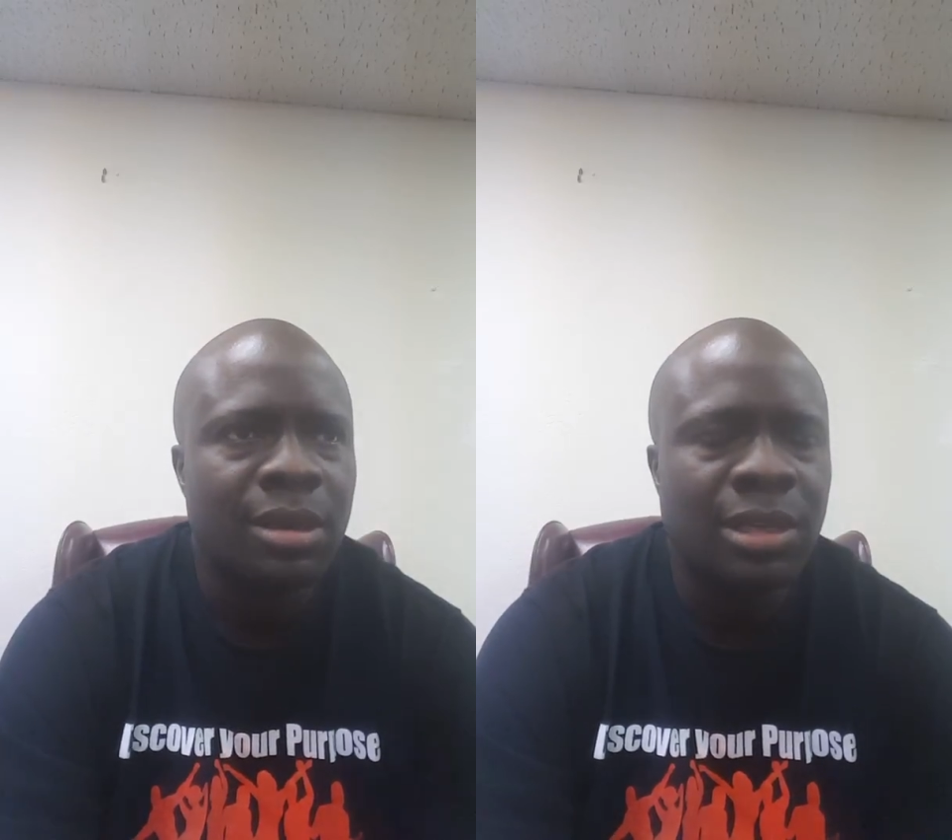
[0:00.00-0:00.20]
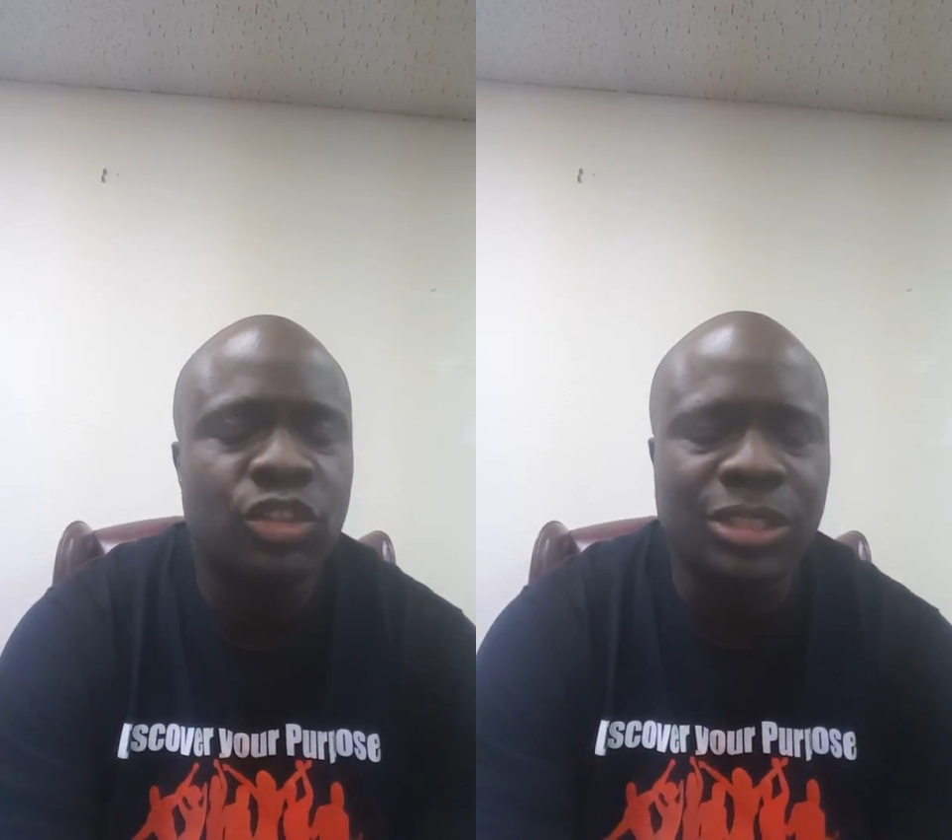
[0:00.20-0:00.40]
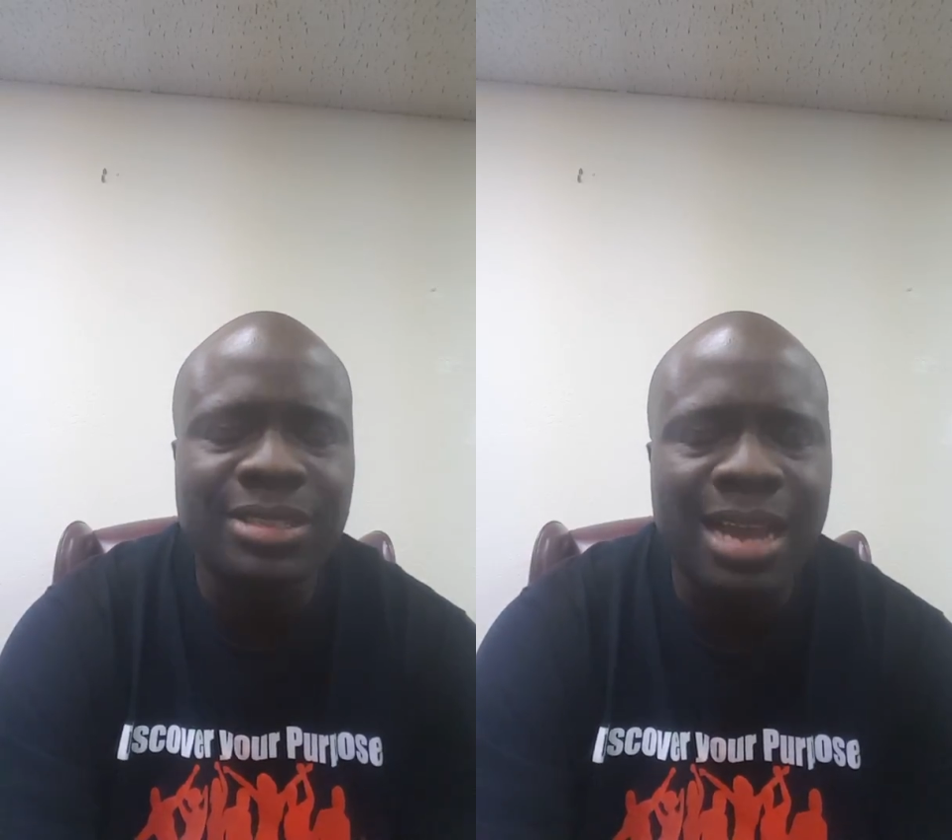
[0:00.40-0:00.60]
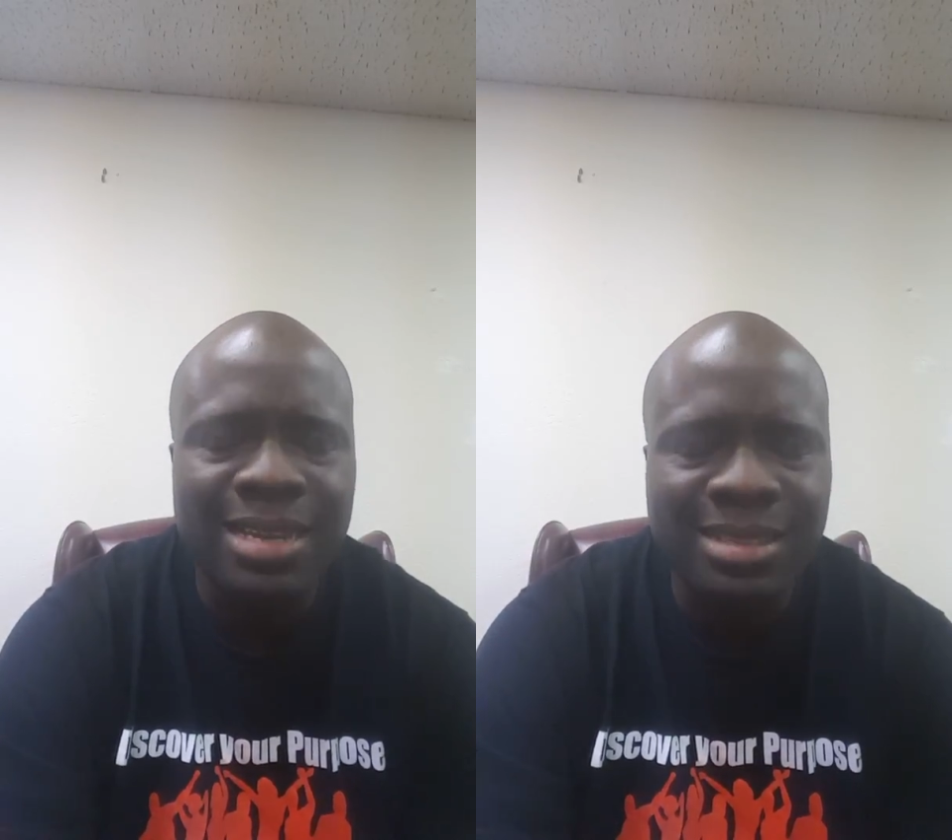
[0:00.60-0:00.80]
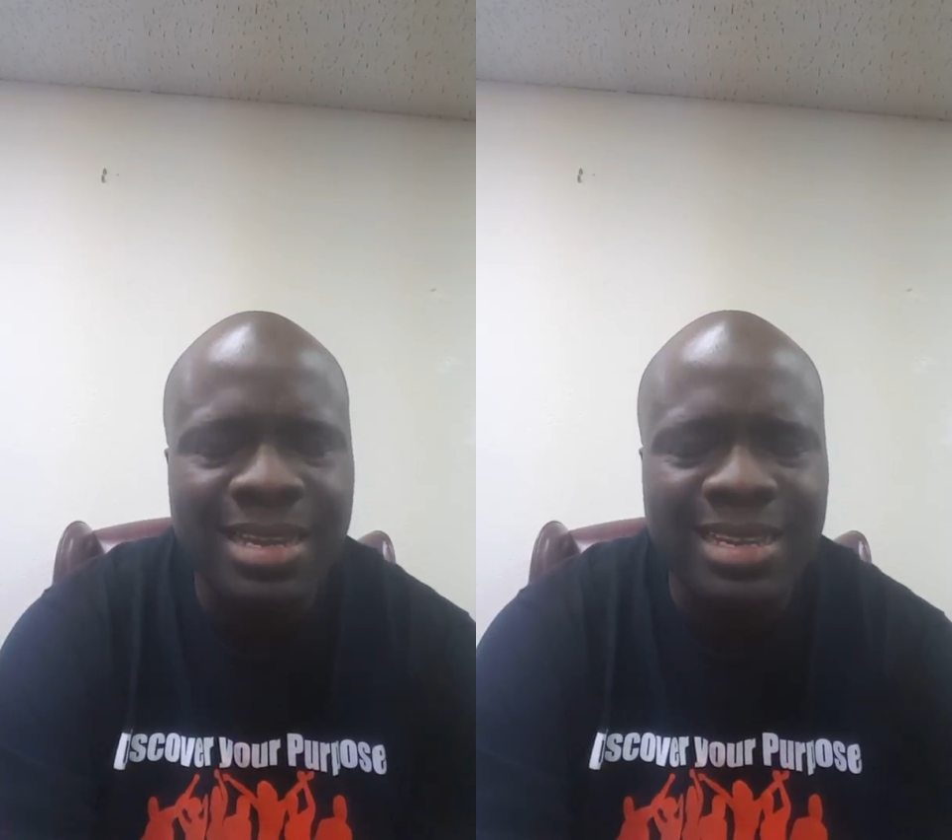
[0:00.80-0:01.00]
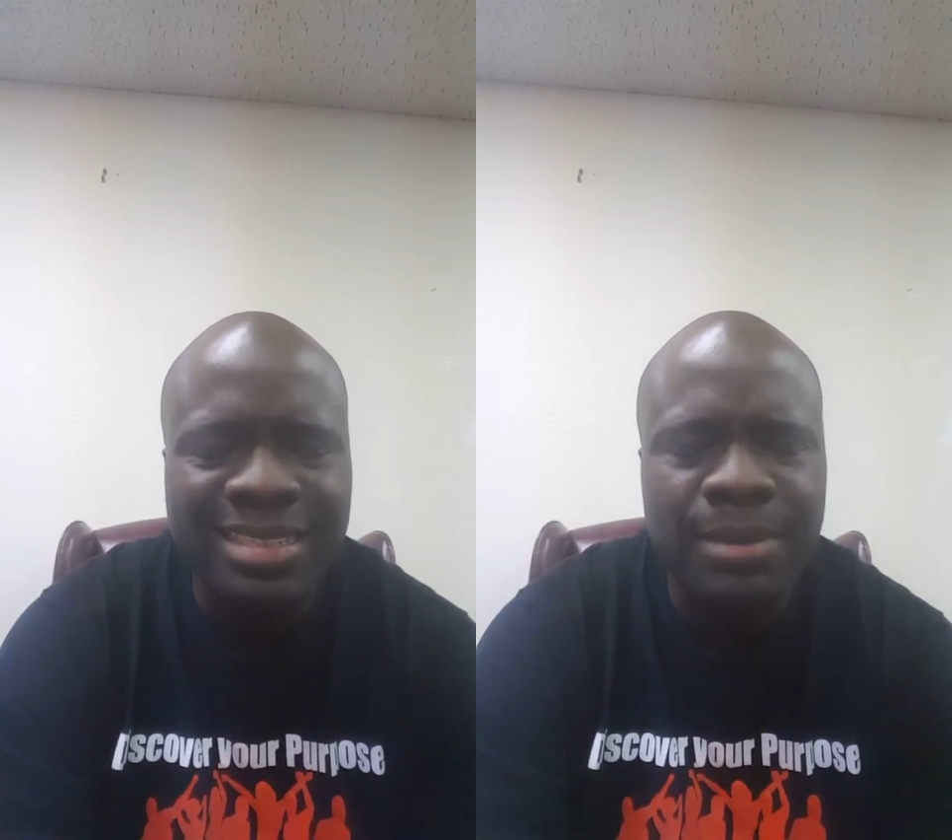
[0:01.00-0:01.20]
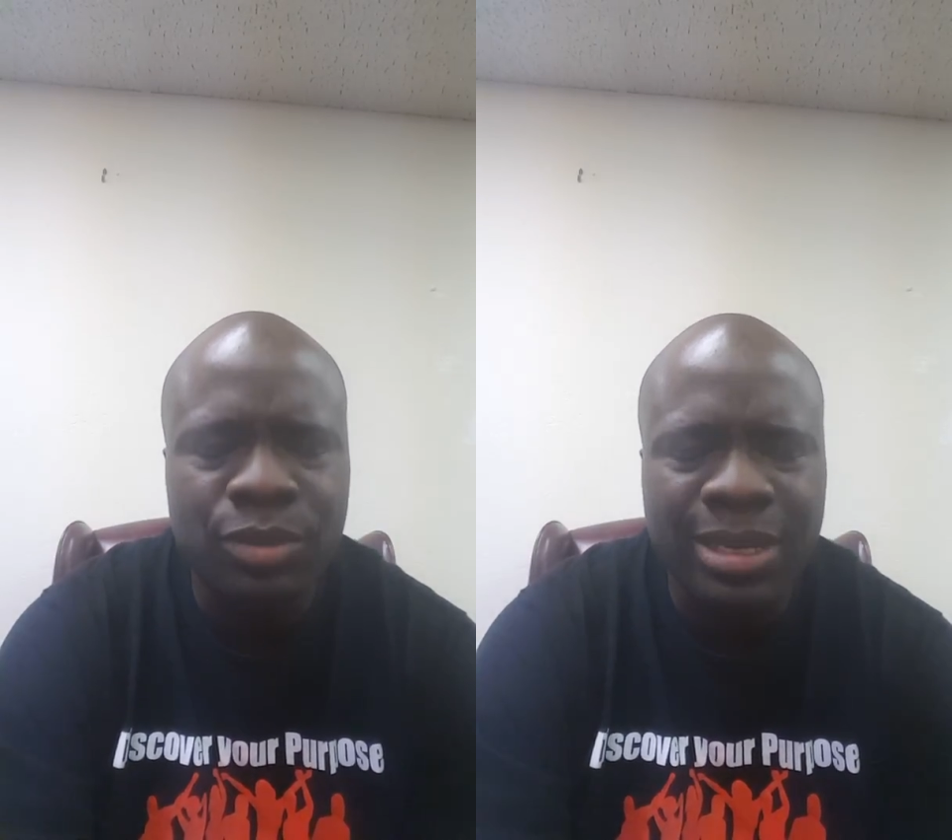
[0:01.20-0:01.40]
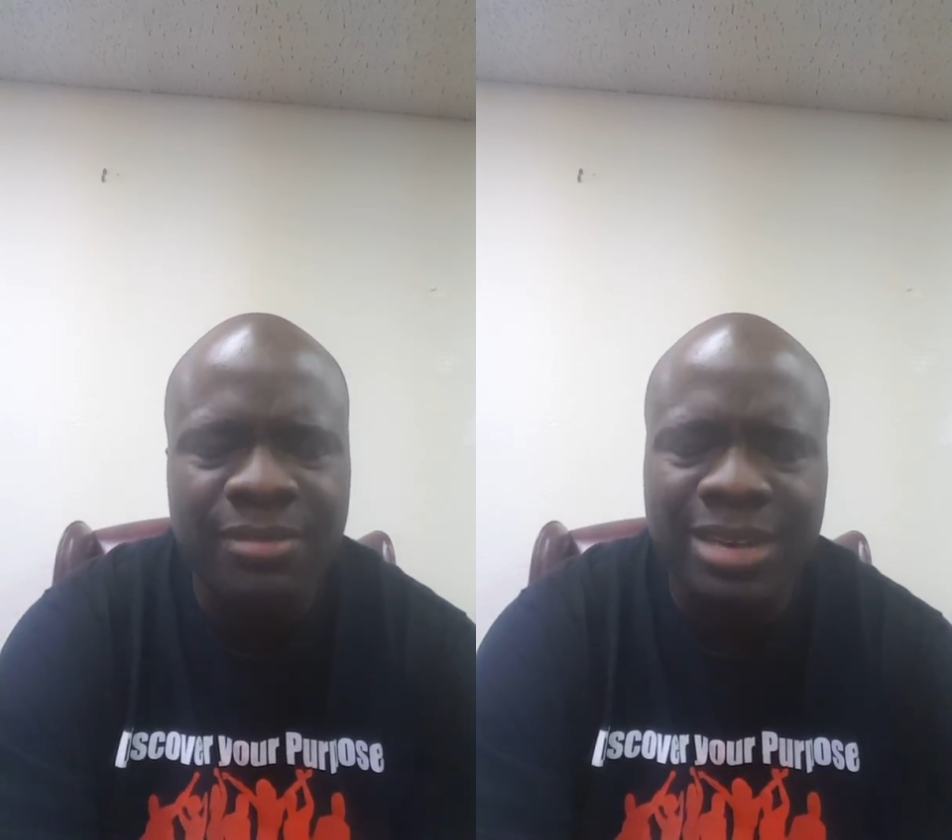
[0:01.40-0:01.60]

And Jesus has said he has come to give